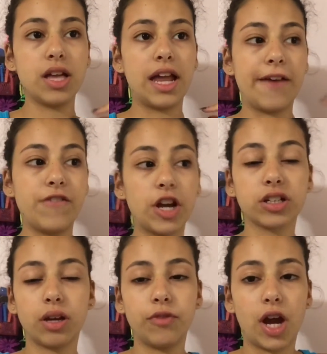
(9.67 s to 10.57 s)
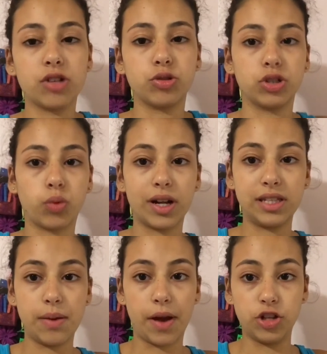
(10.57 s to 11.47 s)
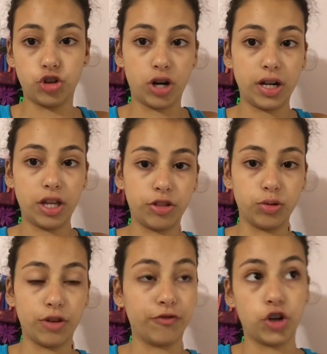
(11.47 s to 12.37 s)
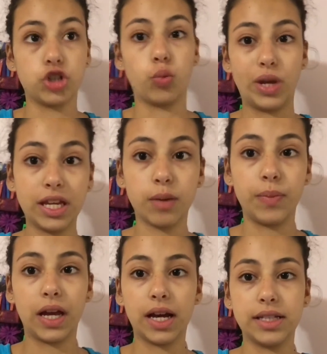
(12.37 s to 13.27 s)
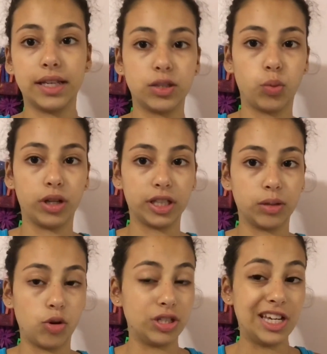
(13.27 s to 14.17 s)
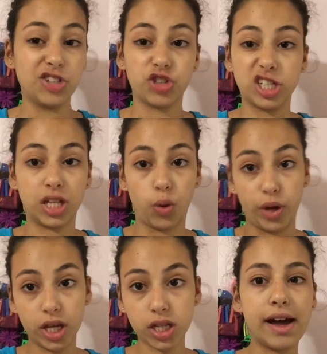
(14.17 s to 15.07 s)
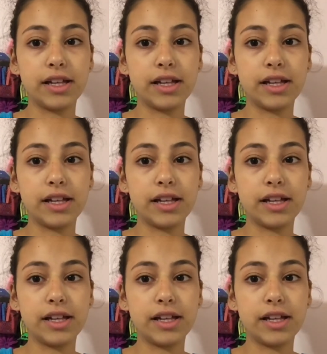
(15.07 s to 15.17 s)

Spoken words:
And I figured some of you guys would just want to see my journey through the first week because that's more like the most interesting weeks.